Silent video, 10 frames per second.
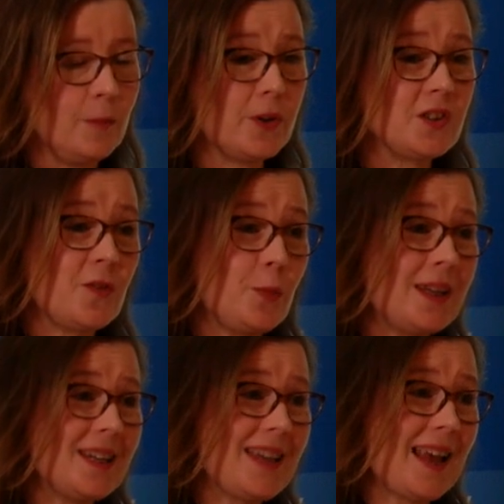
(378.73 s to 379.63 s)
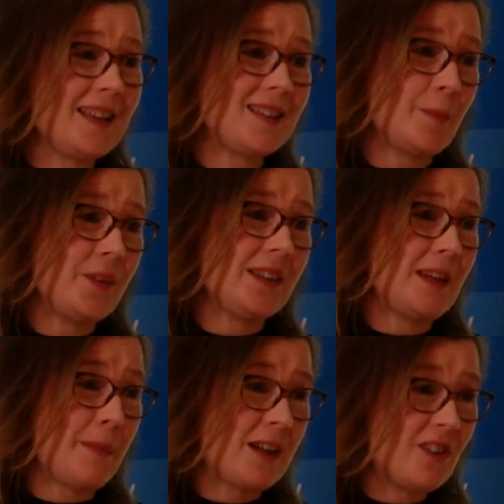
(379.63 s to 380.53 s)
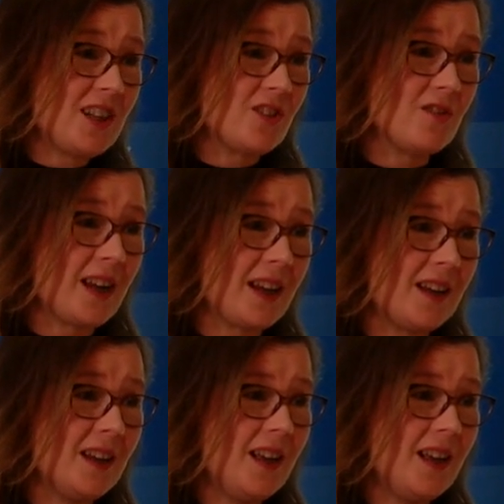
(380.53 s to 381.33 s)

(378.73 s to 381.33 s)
Because if we can get something like migration right,